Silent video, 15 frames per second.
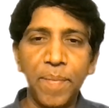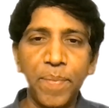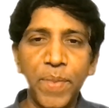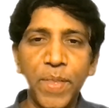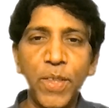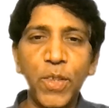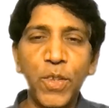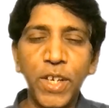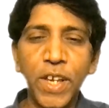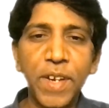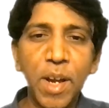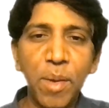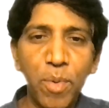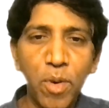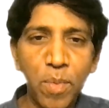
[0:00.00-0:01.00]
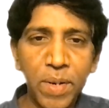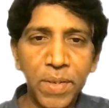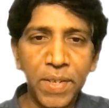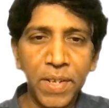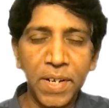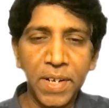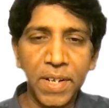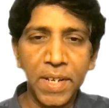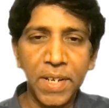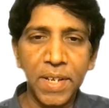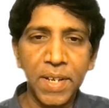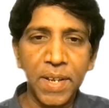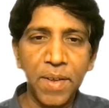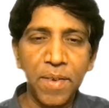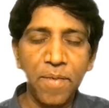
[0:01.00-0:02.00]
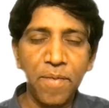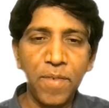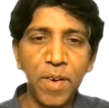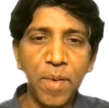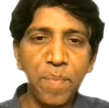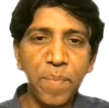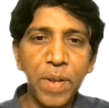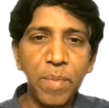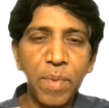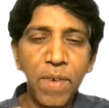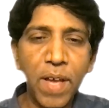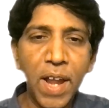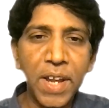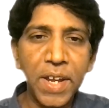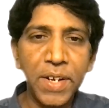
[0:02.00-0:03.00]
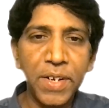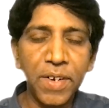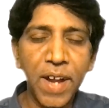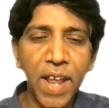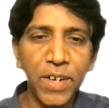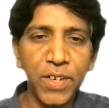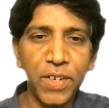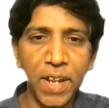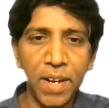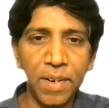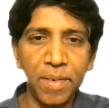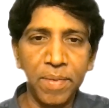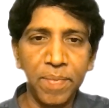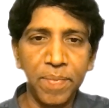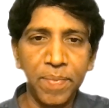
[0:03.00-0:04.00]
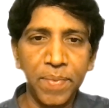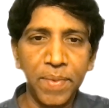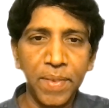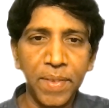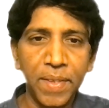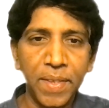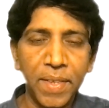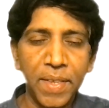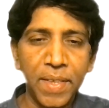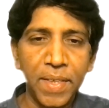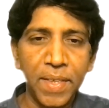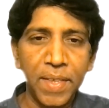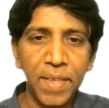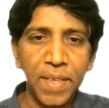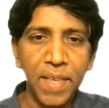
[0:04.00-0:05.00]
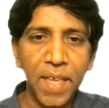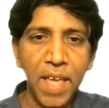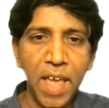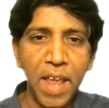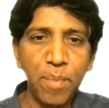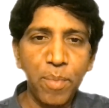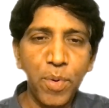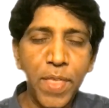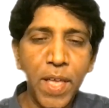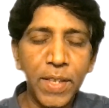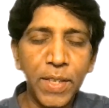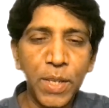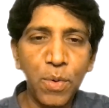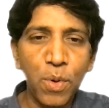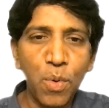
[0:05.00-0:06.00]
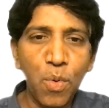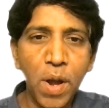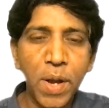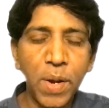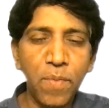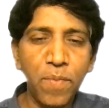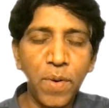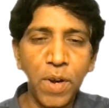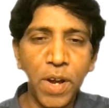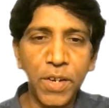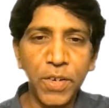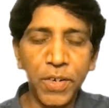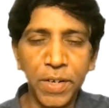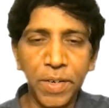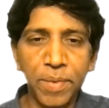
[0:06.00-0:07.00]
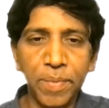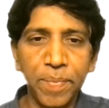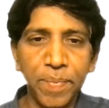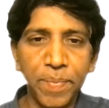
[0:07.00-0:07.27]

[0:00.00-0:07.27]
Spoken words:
this is Chandra Pulamarasetti from Pyramid Valley International and Buddha Seva Quantum Foundation.